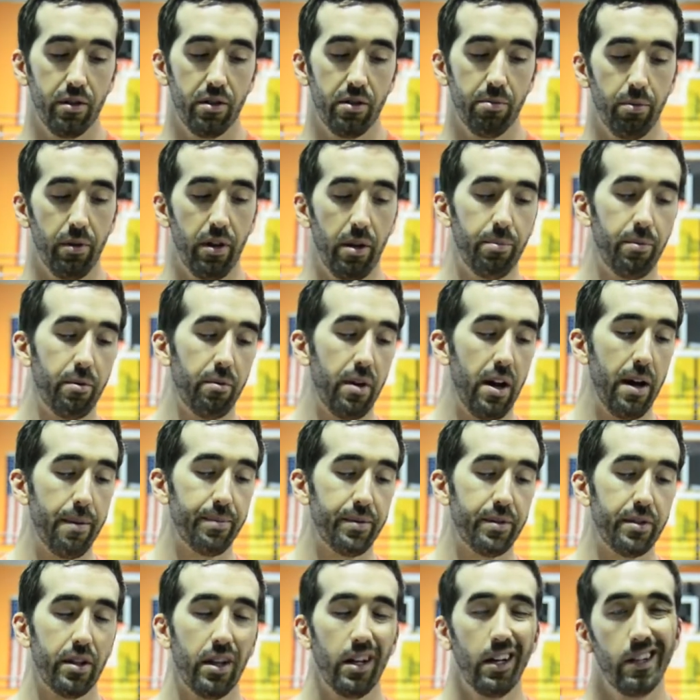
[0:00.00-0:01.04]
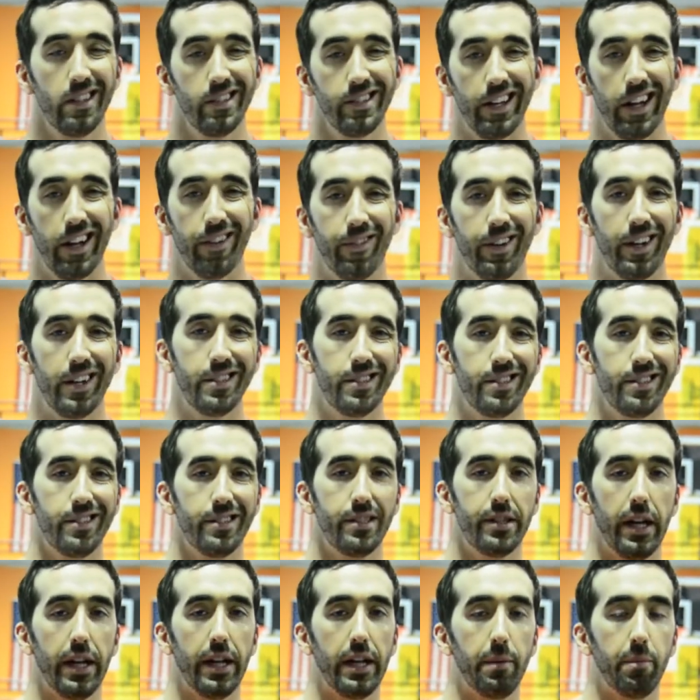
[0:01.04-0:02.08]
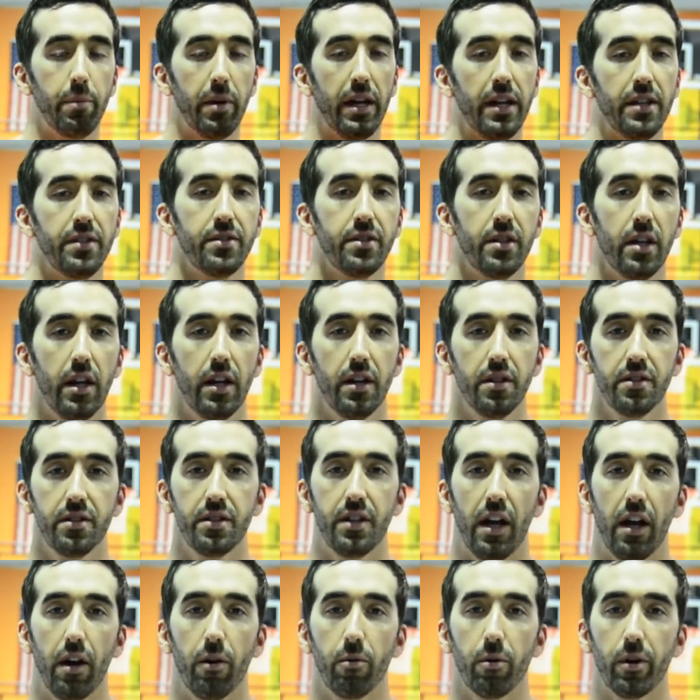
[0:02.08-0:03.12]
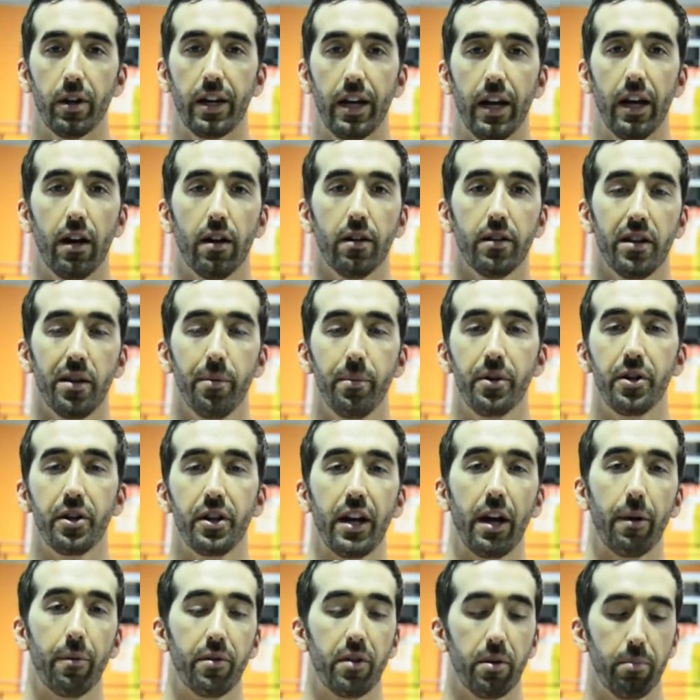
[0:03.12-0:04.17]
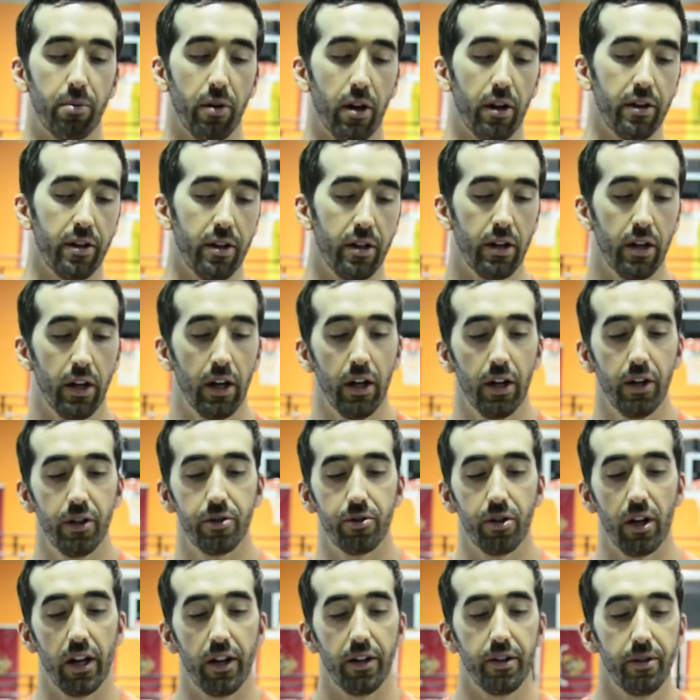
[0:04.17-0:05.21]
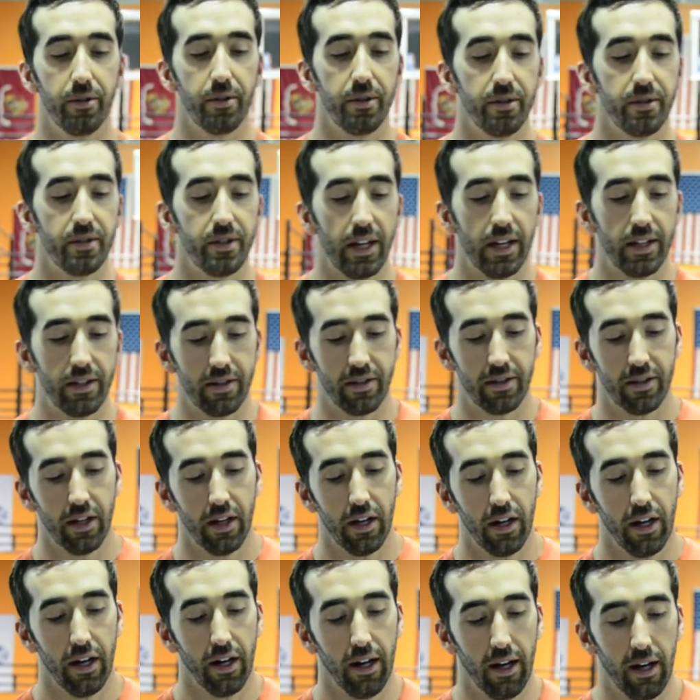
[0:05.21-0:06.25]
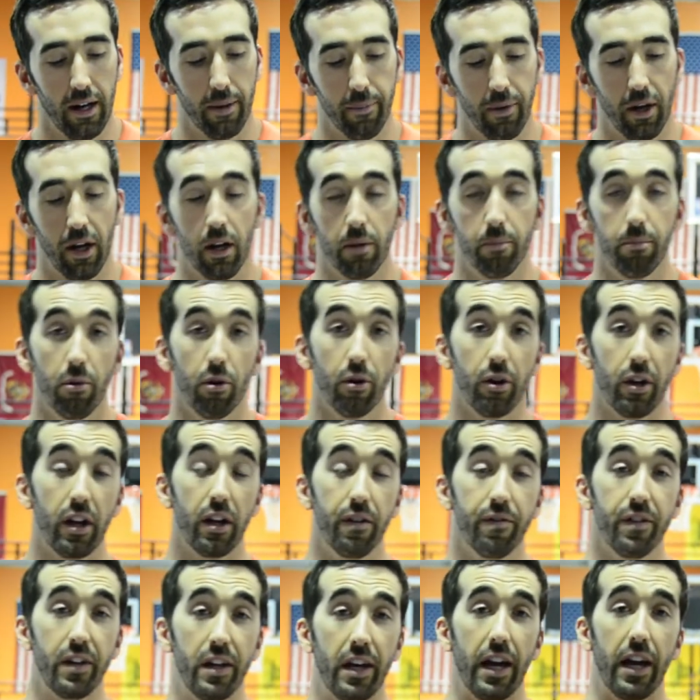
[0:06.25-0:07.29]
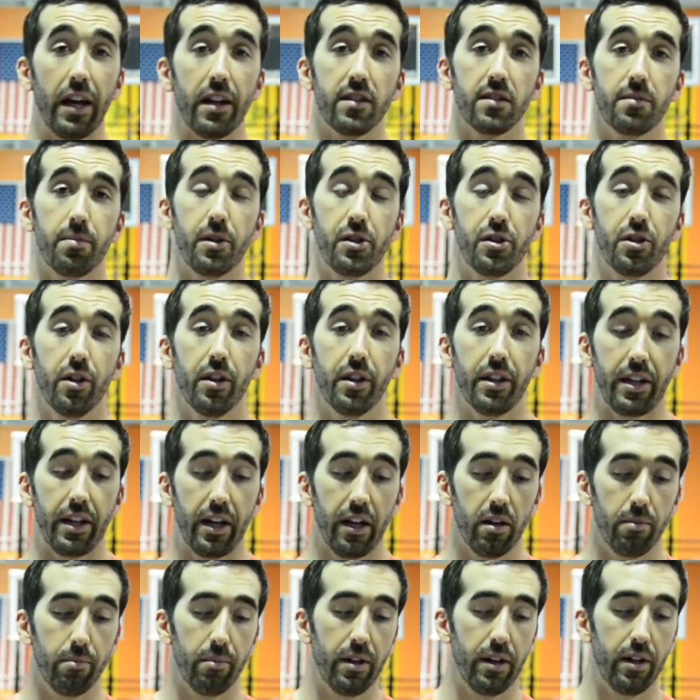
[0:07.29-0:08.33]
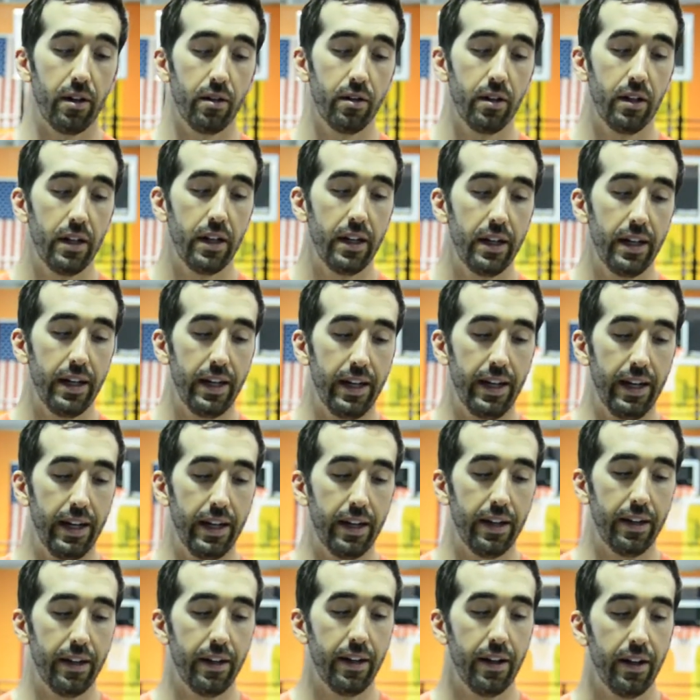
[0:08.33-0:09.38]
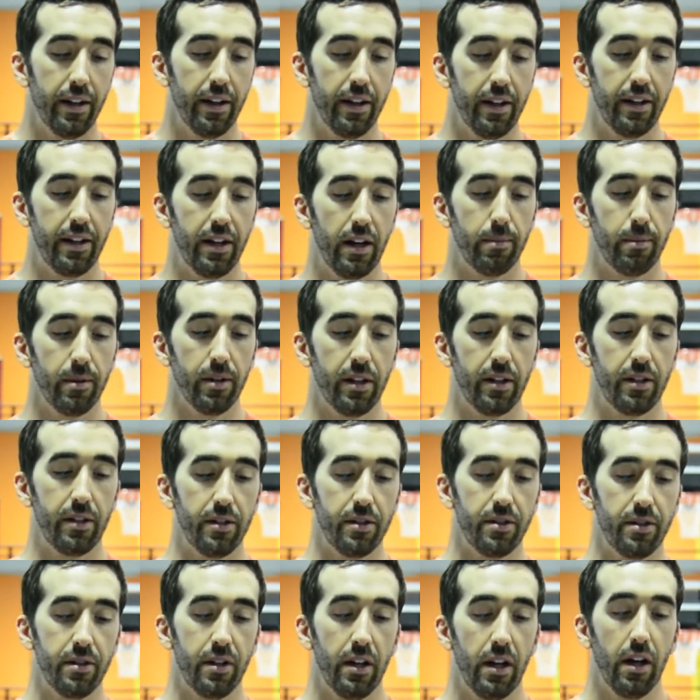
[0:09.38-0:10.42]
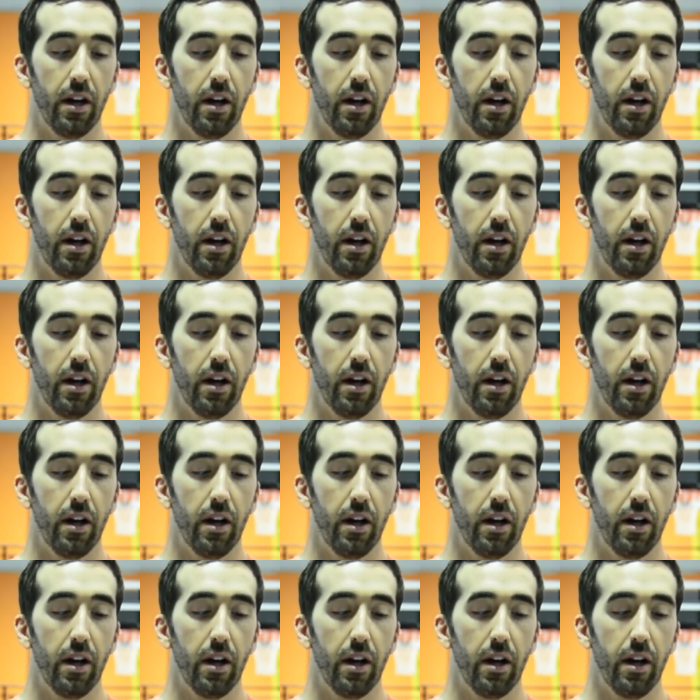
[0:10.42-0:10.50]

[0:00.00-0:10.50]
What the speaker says: So split up the reps. It's kind of a nice steady pace style workout. Communicate with your partner. Try to do the sets unbroken if you can, especially on the kettlebell and the double unders.